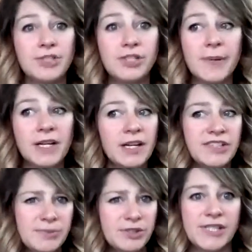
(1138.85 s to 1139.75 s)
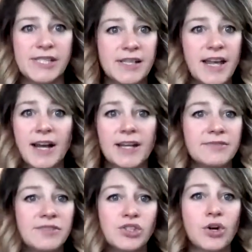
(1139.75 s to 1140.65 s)
She's been a customer since like I
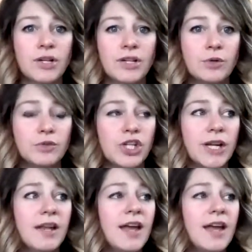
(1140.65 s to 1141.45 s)
started coaching.